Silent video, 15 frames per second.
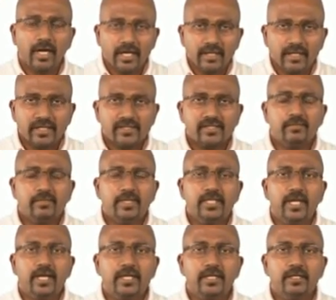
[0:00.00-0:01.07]
at the assembly
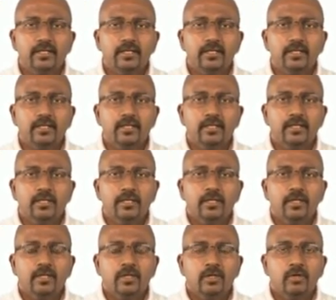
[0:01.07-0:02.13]
line,
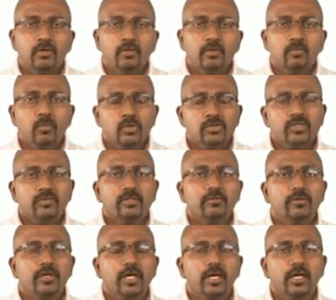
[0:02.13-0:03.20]
most of the
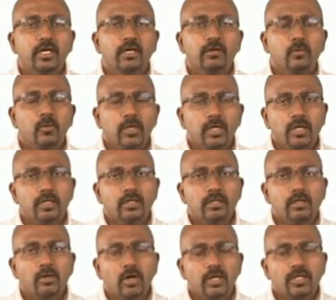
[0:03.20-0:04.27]
work
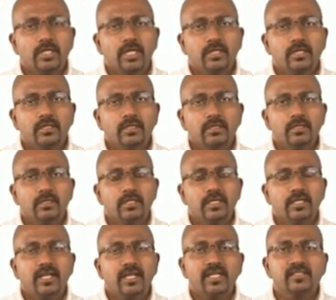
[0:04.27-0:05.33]
got done
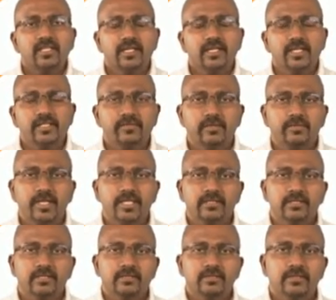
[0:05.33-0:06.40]
in last 10 days of the
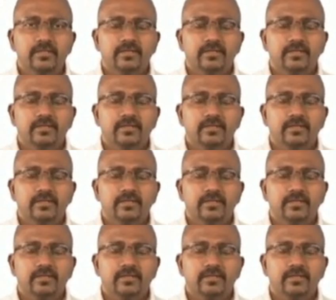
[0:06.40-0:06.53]
month.